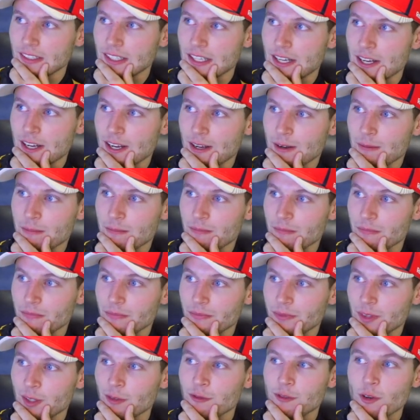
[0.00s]
Um,
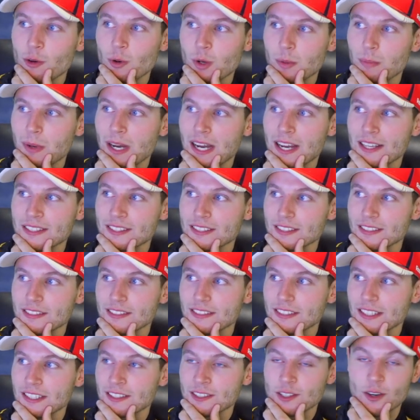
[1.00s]
the forward pass
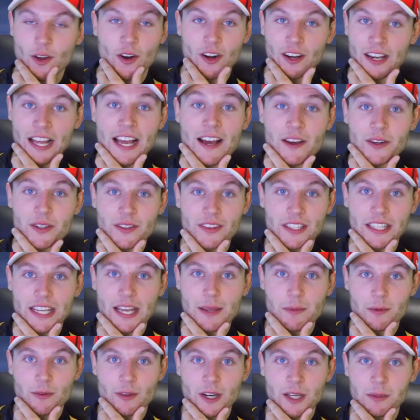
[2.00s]
is, is not allowed in the
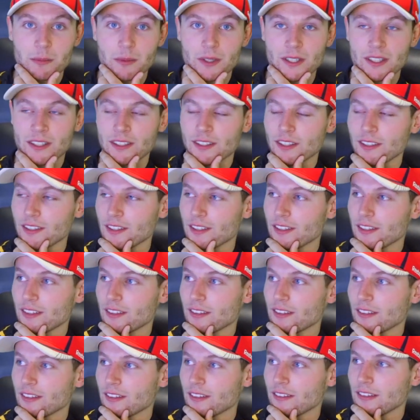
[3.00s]
game of rugby.
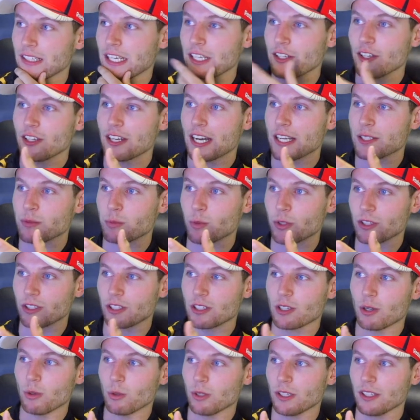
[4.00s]
Now, you guys
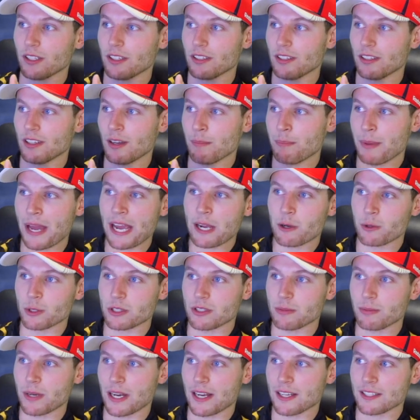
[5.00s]
wouldn't call it a
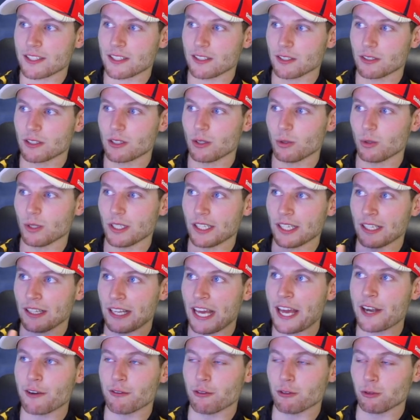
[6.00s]
backwards pass, you'd call it a
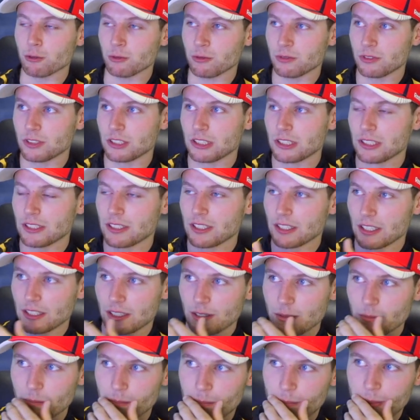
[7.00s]
lateral.
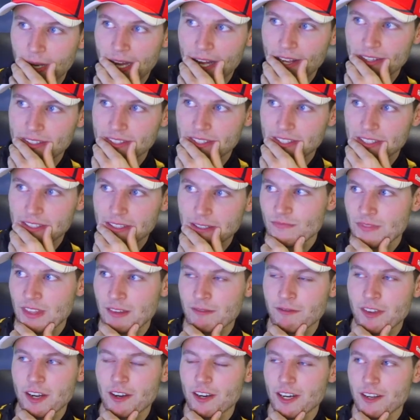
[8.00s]
But
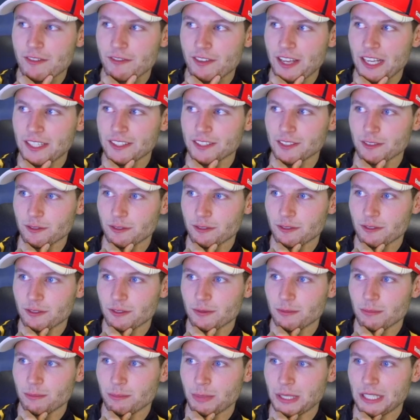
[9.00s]
they're very effective
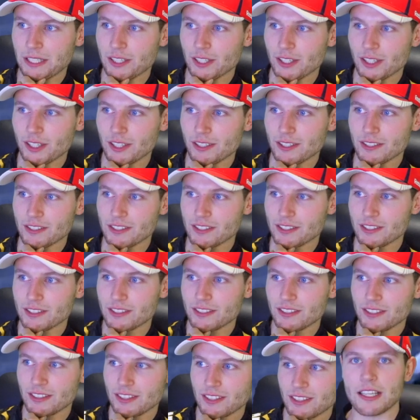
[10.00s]

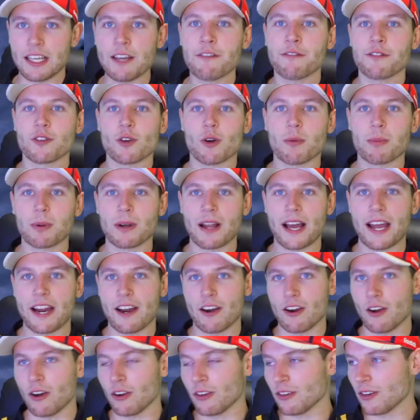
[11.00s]
because if your
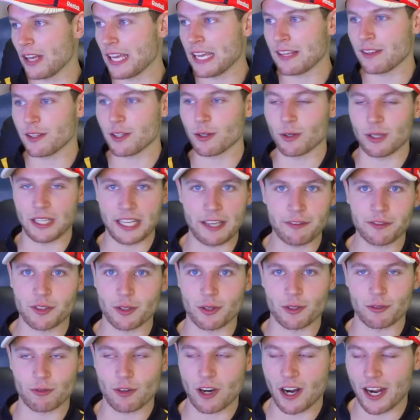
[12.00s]
player on either your left
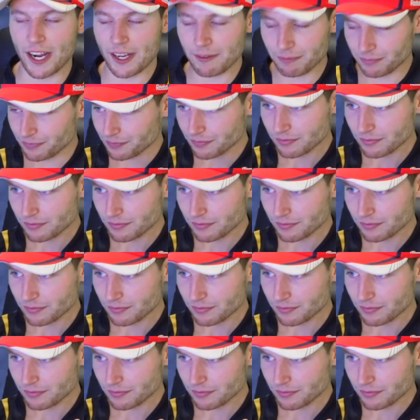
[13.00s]
or the right